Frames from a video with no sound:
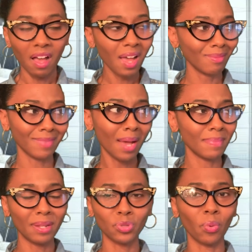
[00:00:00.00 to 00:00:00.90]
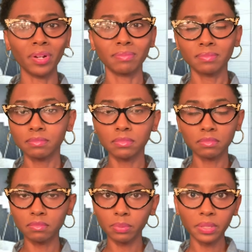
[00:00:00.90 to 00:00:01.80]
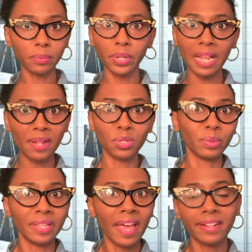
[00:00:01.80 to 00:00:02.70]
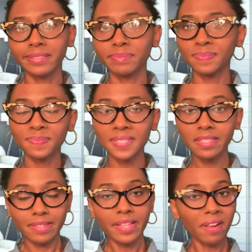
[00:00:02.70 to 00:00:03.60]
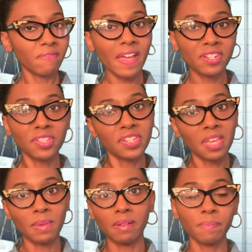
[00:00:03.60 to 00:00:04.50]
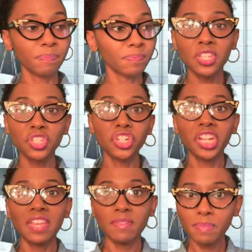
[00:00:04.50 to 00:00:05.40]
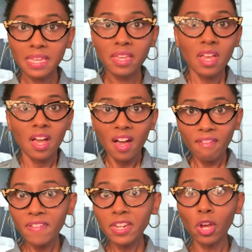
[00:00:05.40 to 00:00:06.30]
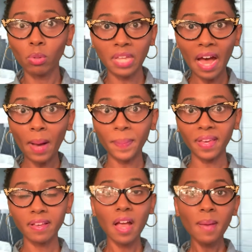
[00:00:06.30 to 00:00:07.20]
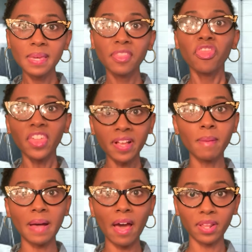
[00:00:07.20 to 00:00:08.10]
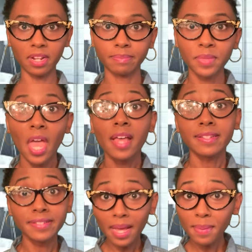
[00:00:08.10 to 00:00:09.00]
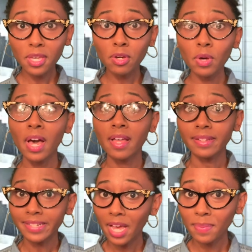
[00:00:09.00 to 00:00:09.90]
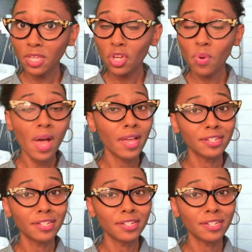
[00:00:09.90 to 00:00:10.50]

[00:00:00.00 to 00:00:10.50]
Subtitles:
not torn. We're not doing that. This is not a fashion statement. This shouldn't even be a video topic. I mean, think about it. WWJW.